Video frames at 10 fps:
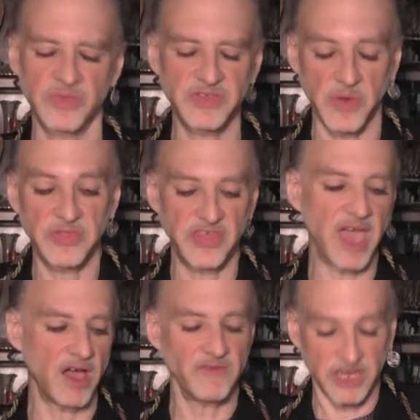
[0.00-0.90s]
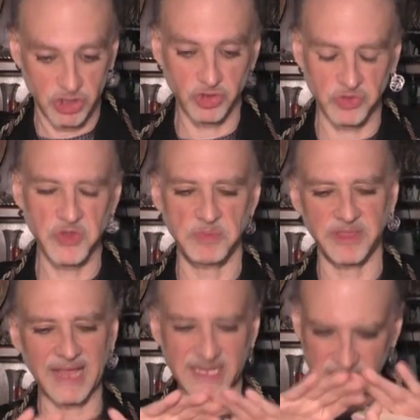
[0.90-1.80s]
so think of a truth,
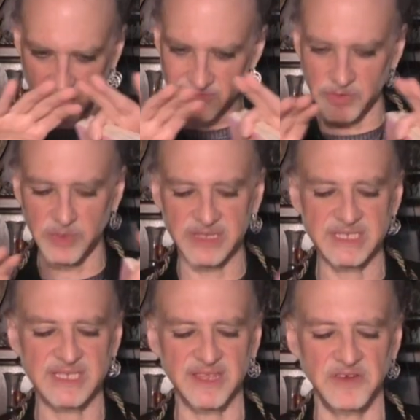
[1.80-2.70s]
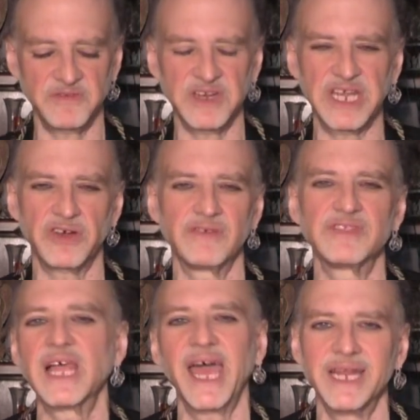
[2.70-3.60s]
but that's covered with this thin veneer
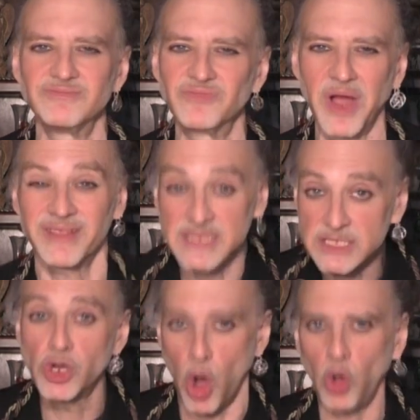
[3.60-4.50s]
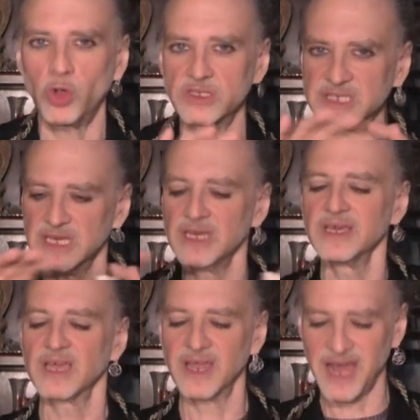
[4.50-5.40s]
of lead, right? This gold
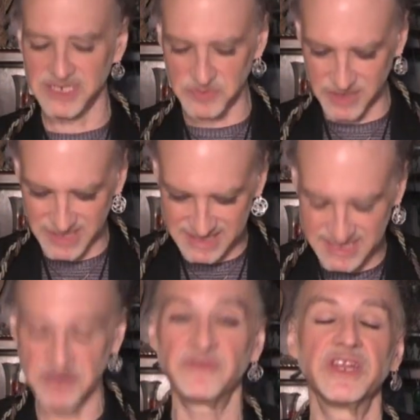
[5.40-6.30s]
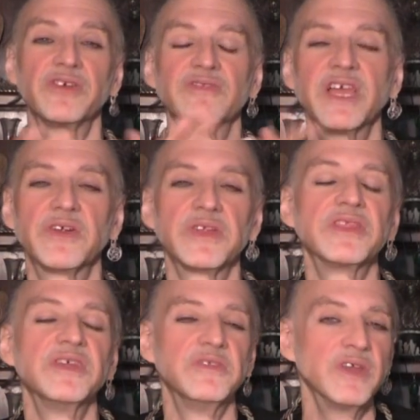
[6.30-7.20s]
connected with this thin veneer of lead or a
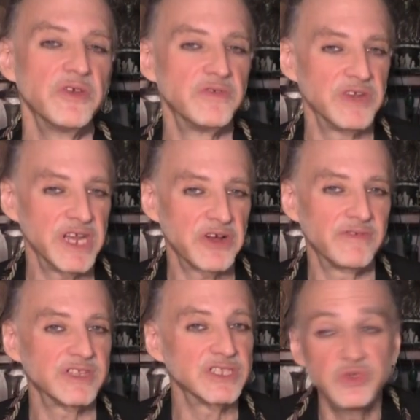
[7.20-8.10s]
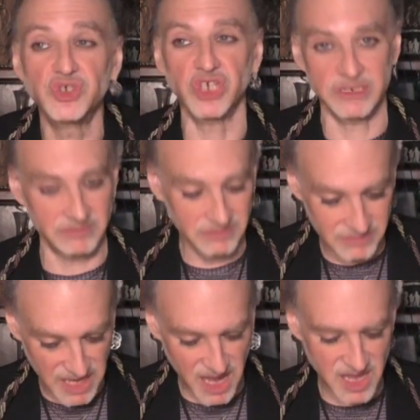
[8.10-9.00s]
thin veneer of illusion.
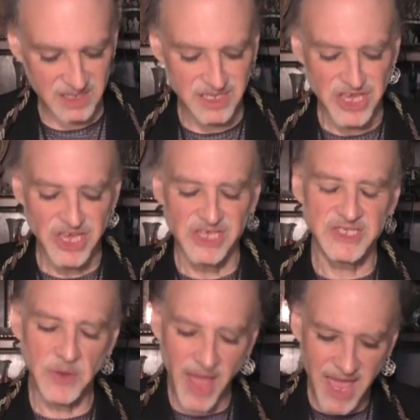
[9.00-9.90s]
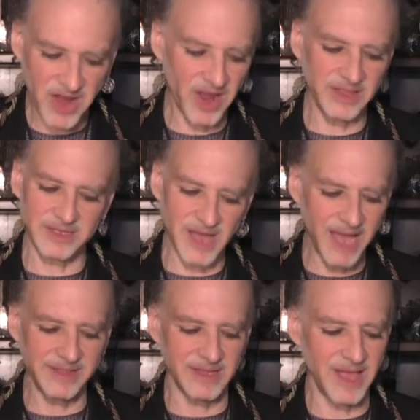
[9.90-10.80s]
Yeah. So anchoring the
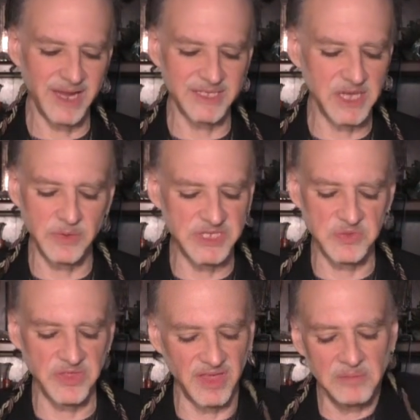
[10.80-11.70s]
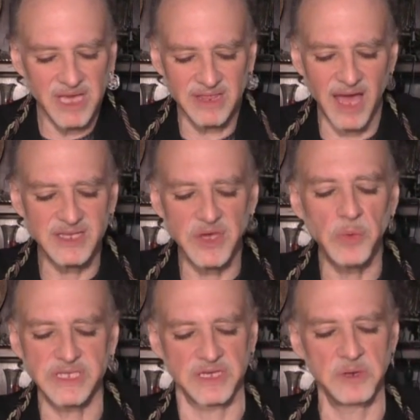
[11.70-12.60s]
light, the light is always within me. That is
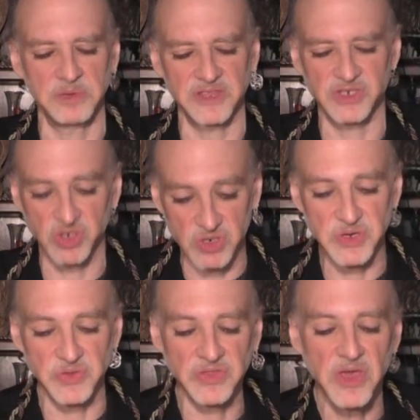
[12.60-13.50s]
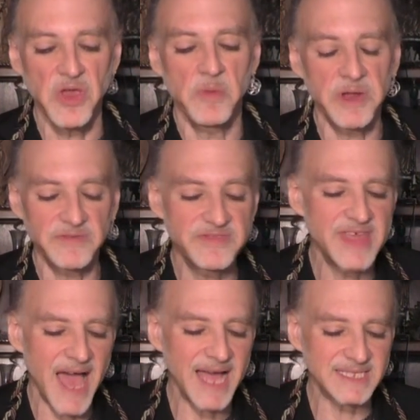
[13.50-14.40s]
always going to be the truth. But if
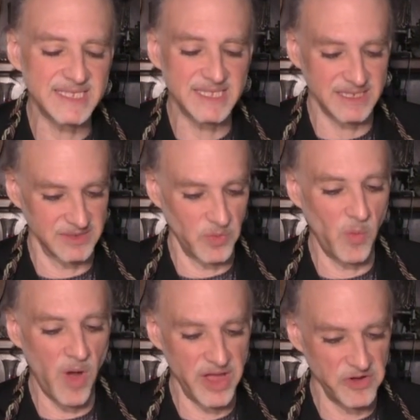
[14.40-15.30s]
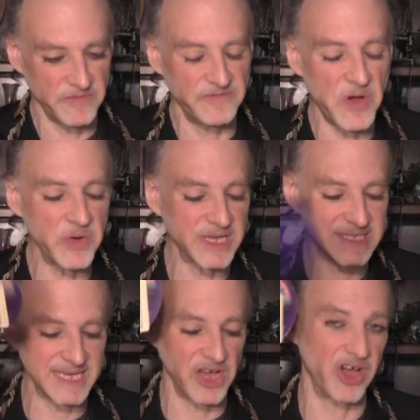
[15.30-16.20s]
that's what you're
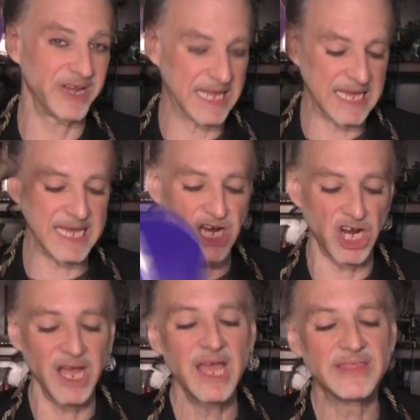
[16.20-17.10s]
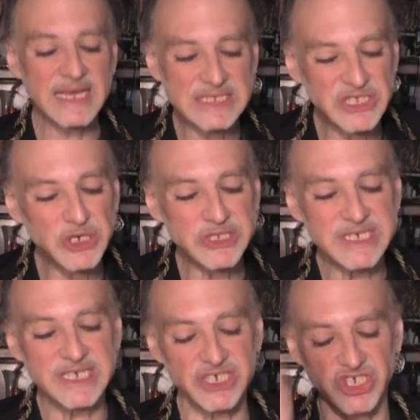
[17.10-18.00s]
focusing on here, that's
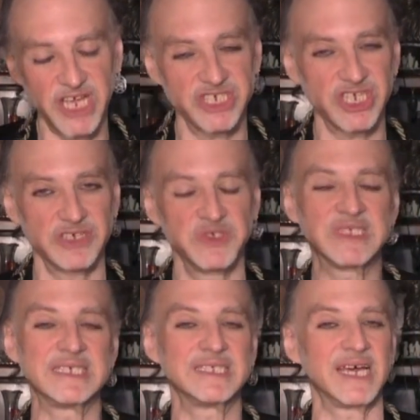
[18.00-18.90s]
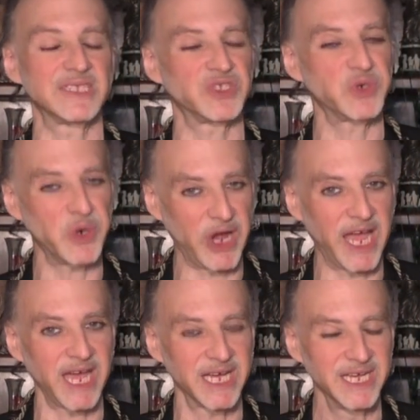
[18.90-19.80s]
certainly going to change how you see that
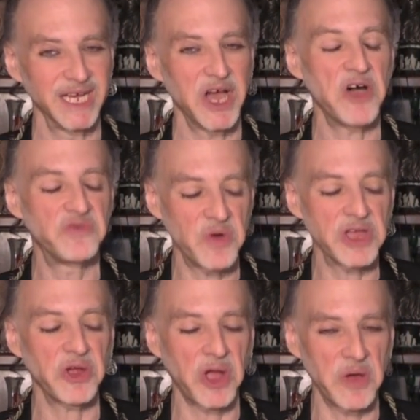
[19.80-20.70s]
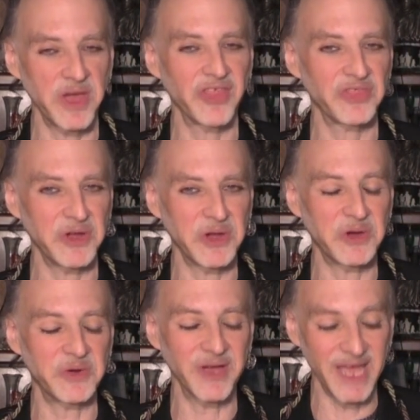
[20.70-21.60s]
story of what you're going
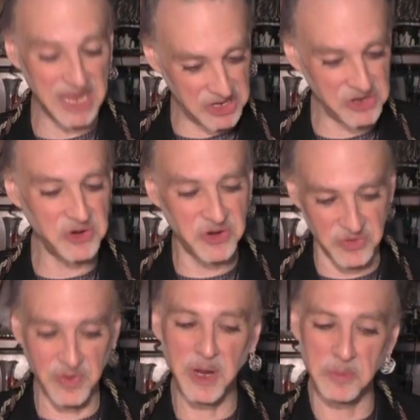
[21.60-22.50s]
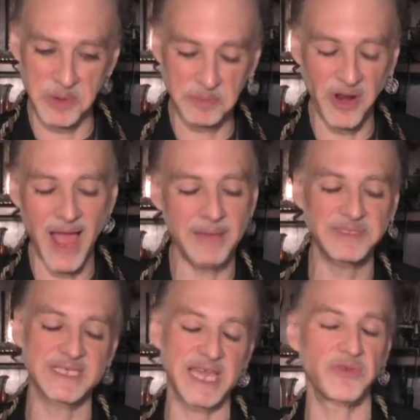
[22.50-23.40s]
through in your career, but
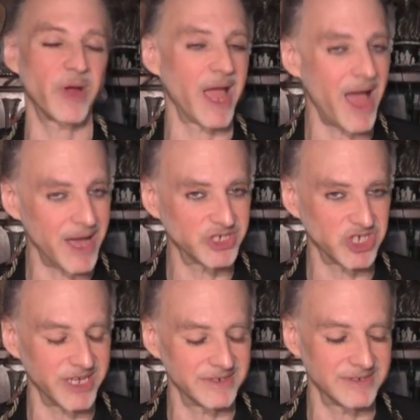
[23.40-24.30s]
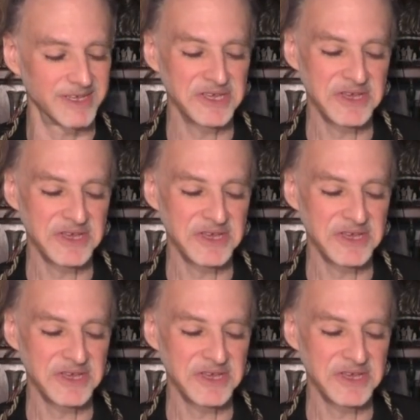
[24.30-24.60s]
perhaps as a reaction